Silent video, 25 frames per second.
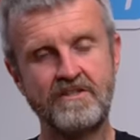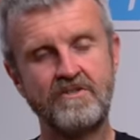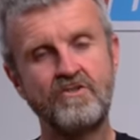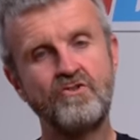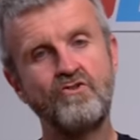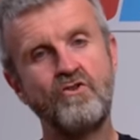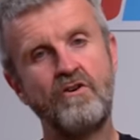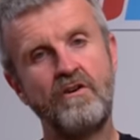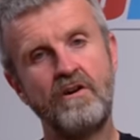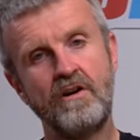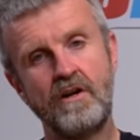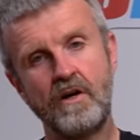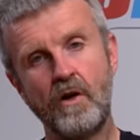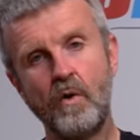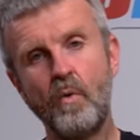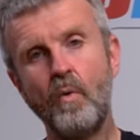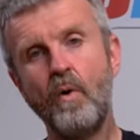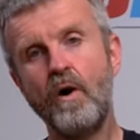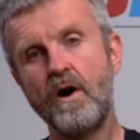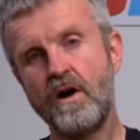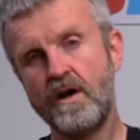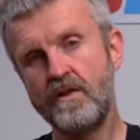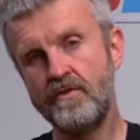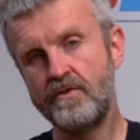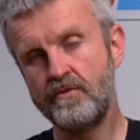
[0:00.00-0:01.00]
to try and
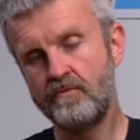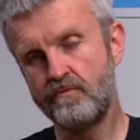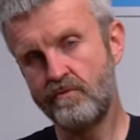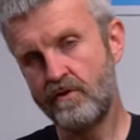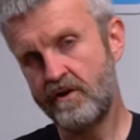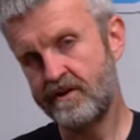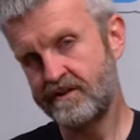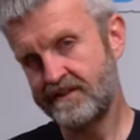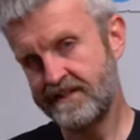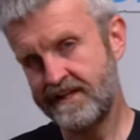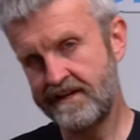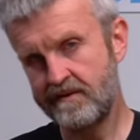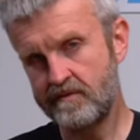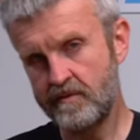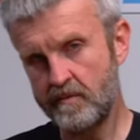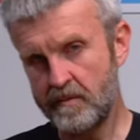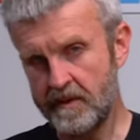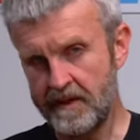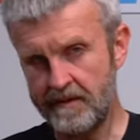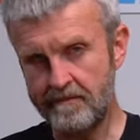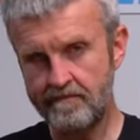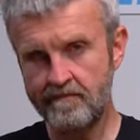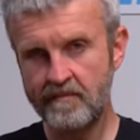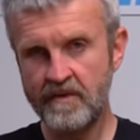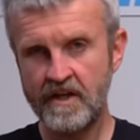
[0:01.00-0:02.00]
quieten the ride down a
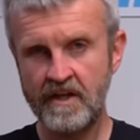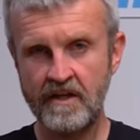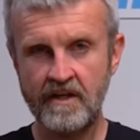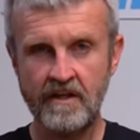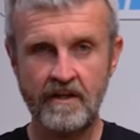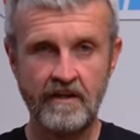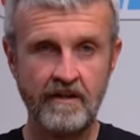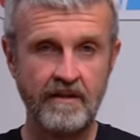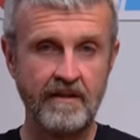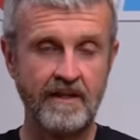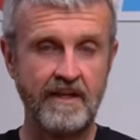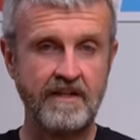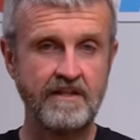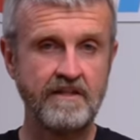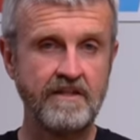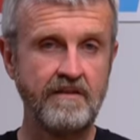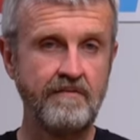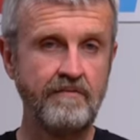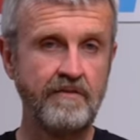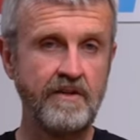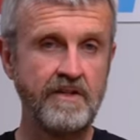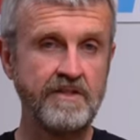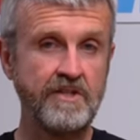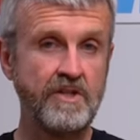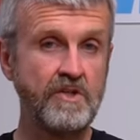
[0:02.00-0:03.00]
bit. That sun
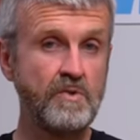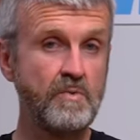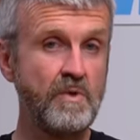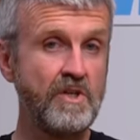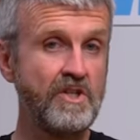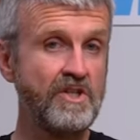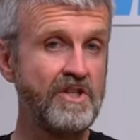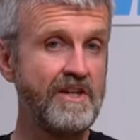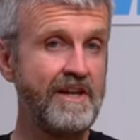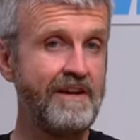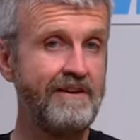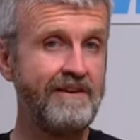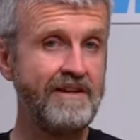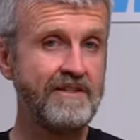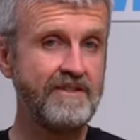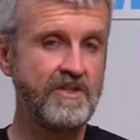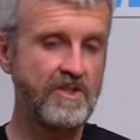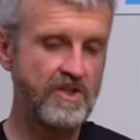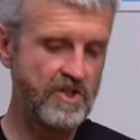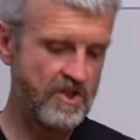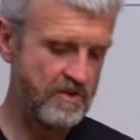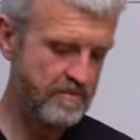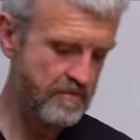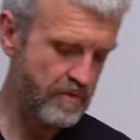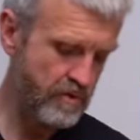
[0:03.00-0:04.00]
visor switch now has a
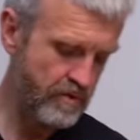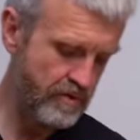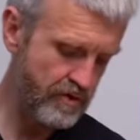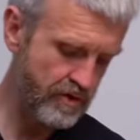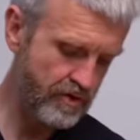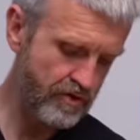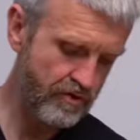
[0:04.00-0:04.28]
smoother